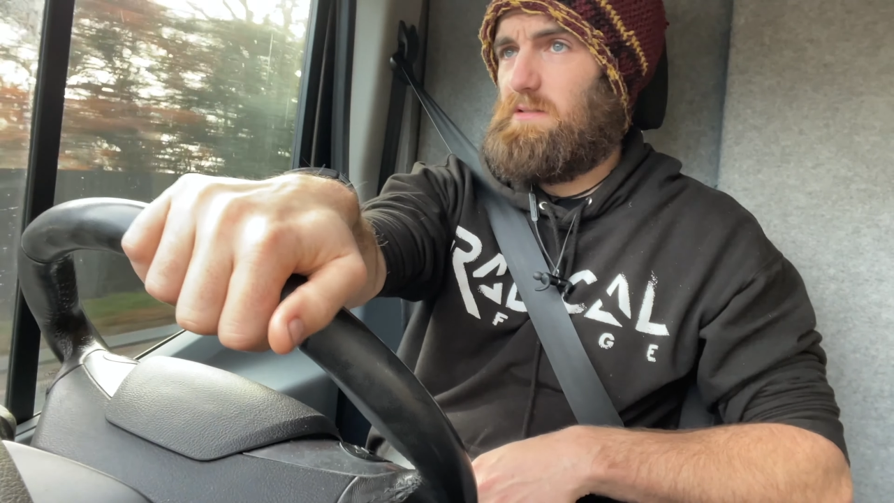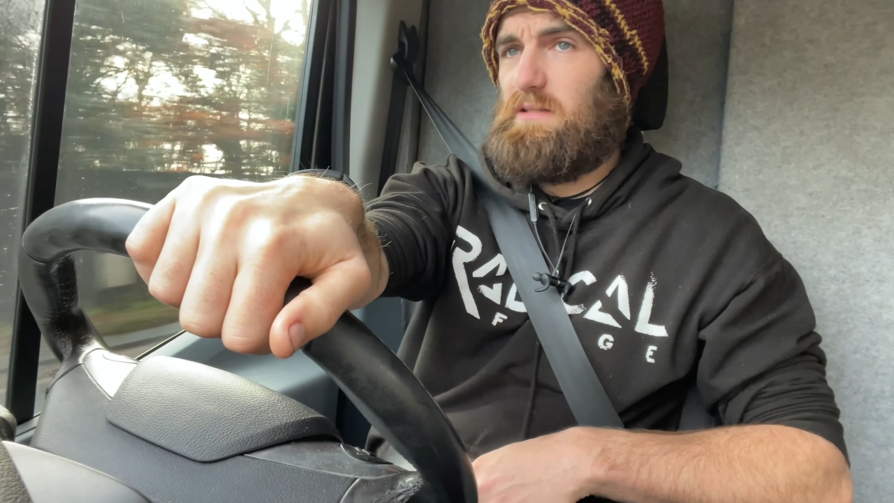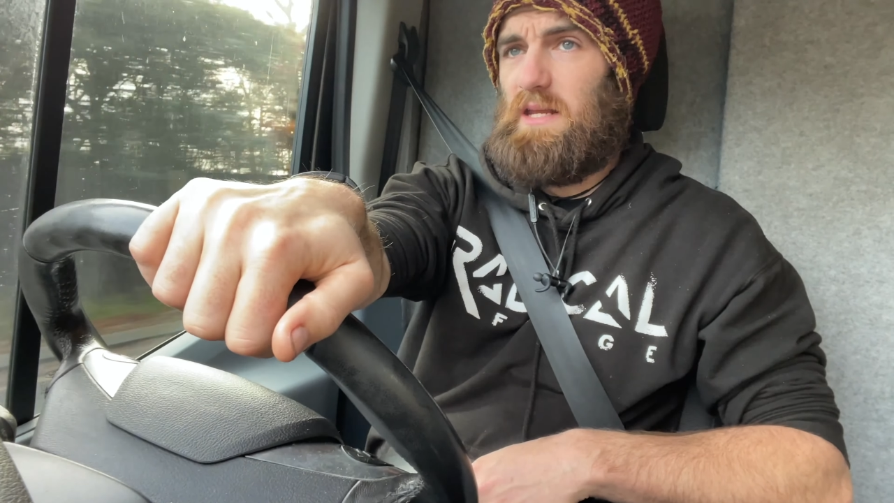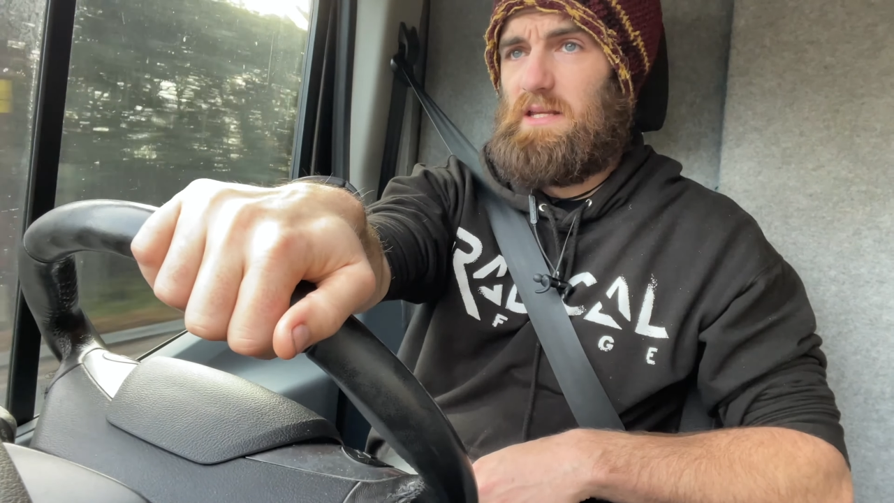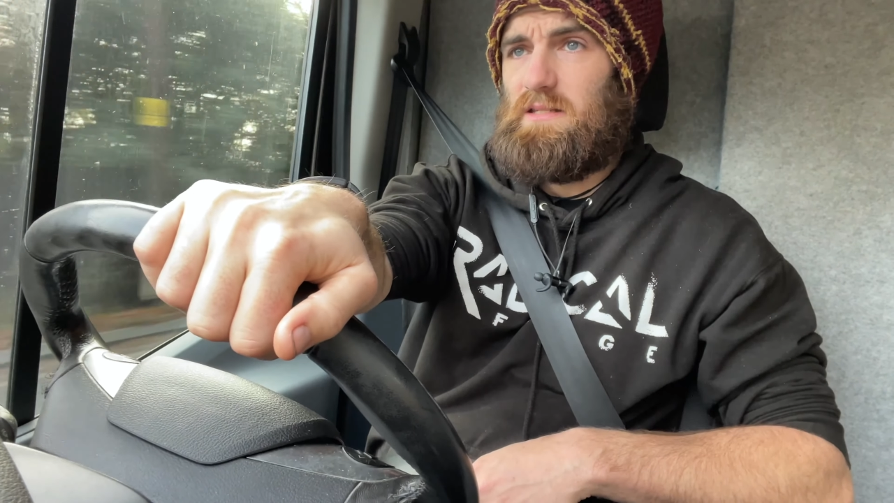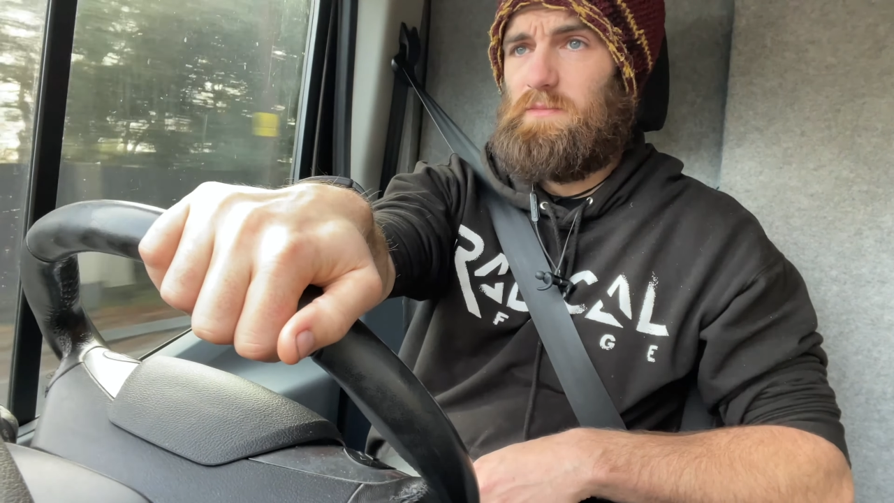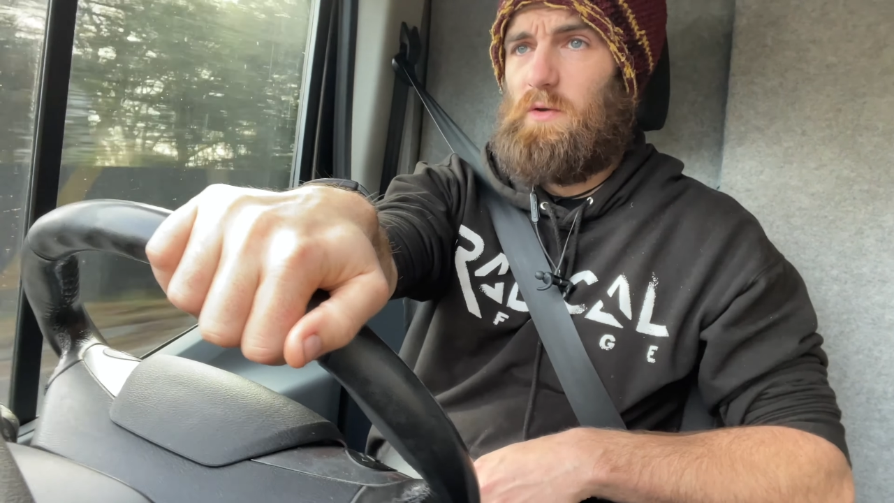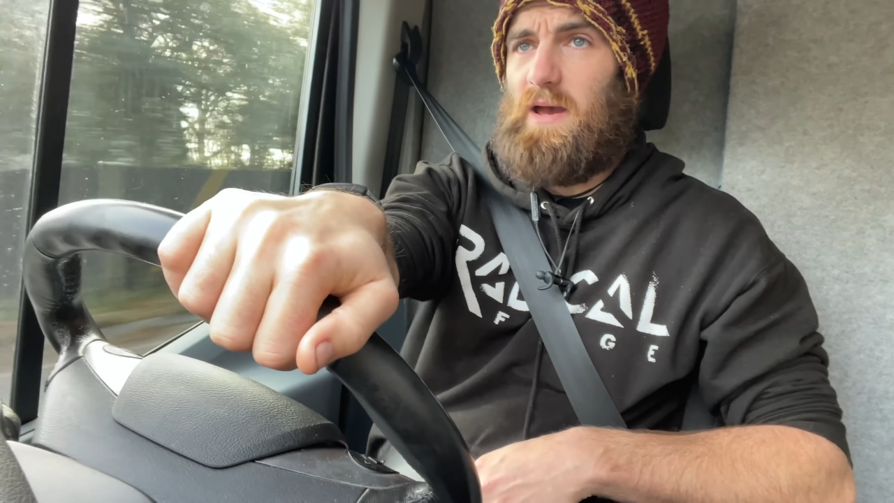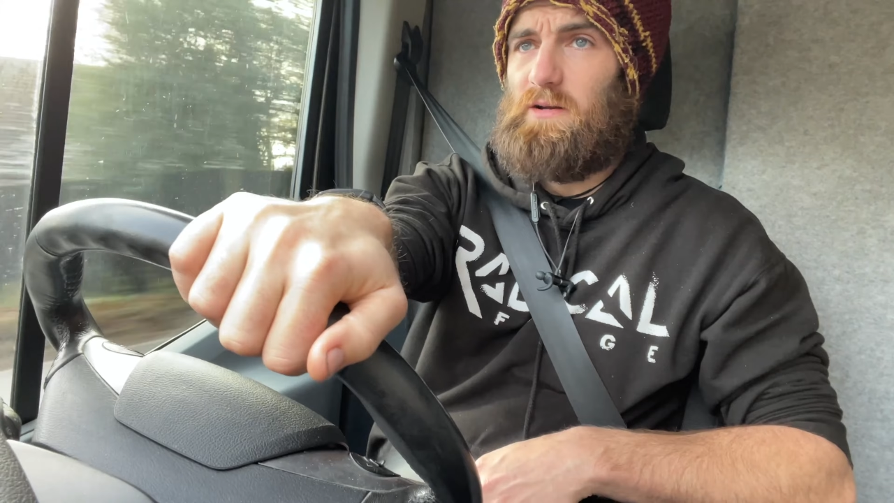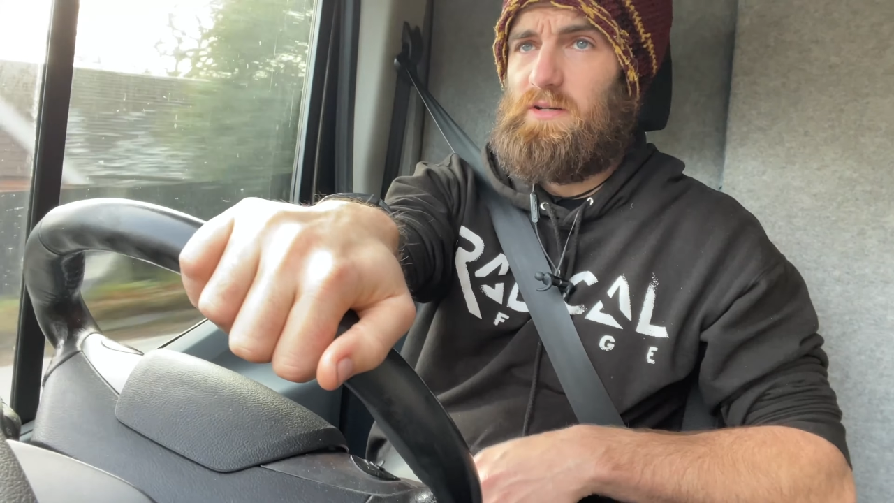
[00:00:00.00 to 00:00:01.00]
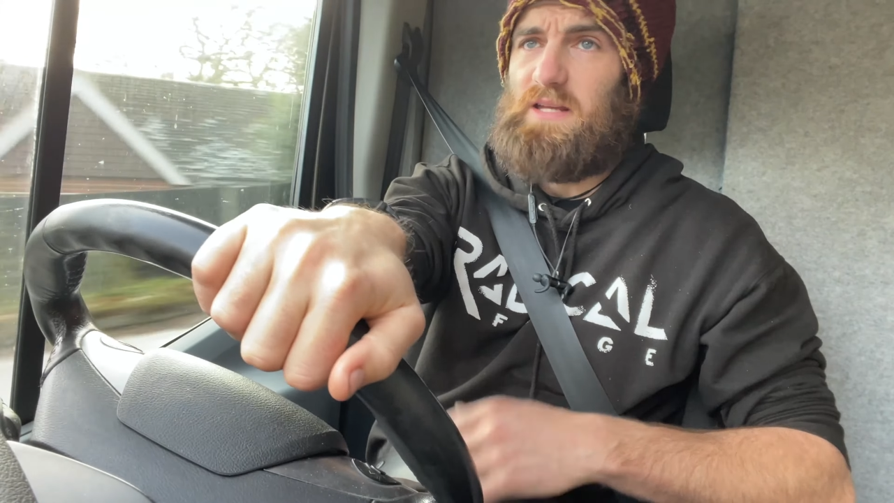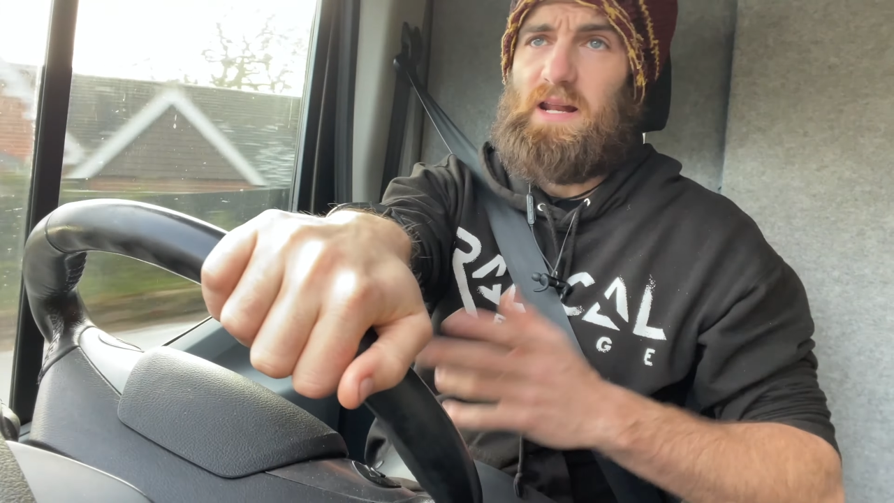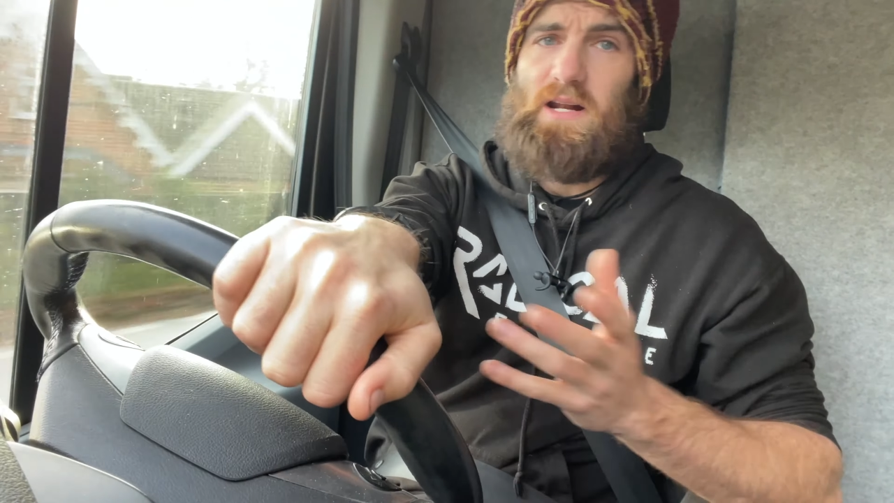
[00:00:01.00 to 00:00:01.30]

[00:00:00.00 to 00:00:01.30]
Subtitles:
to get some new alloys, and